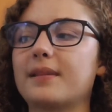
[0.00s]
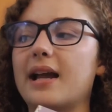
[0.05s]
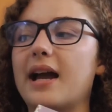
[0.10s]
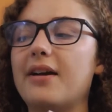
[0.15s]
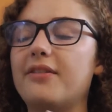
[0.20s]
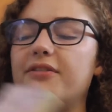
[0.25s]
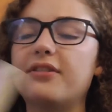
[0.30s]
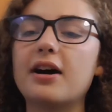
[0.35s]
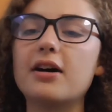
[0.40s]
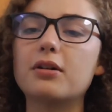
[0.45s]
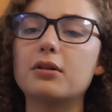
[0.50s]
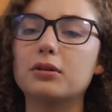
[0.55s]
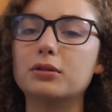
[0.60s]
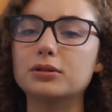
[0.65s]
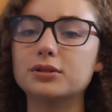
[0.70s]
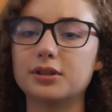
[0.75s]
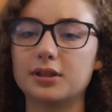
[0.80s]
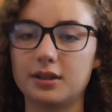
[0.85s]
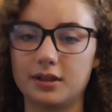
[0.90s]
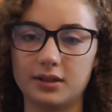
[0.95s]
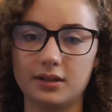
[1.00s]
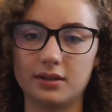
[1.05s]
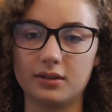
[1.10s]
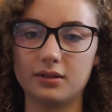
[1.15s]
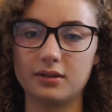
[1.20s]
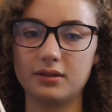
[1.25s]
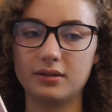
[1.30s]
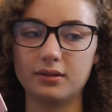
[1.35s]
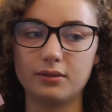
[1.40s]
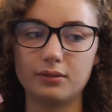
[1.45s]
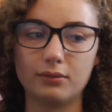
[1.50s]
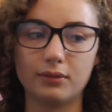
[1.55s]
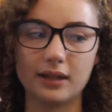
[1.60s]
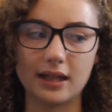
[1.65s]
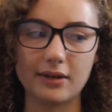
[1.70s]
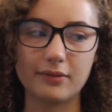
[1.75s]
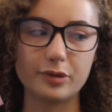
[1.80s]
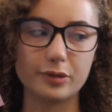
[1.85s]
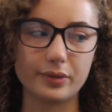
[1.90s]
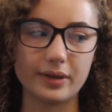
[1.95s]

I felt older when I was